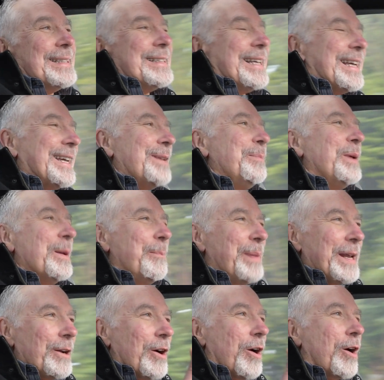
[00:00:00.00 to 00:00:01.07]
it can be a
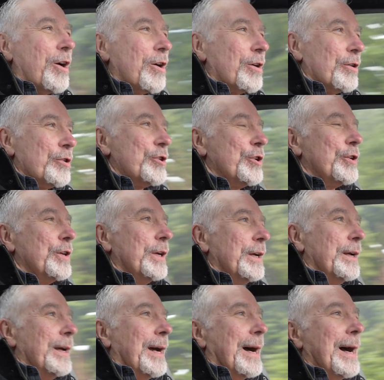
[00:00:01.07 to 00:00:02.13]
bit harsh,
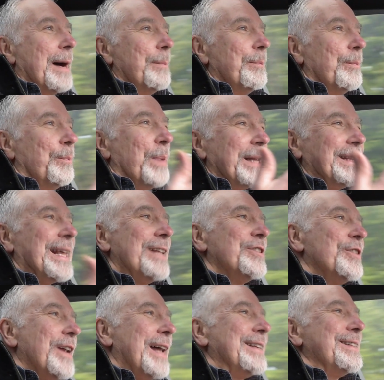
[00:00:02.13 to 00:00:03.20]
but that's
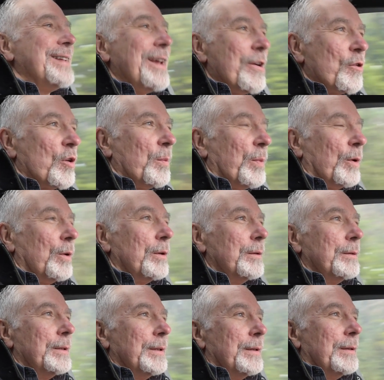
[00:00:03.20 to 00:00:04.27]
not terrible.
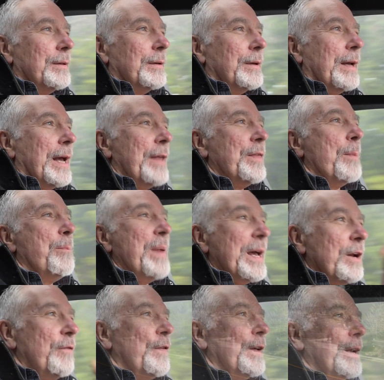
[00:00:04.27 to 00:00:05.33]
And the
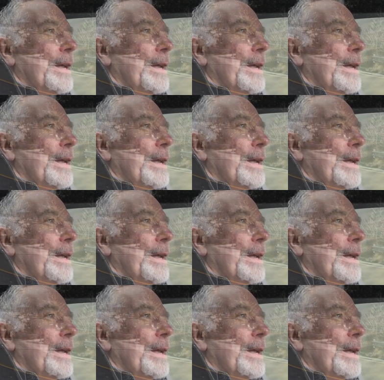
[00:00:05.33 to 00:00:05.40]
benefit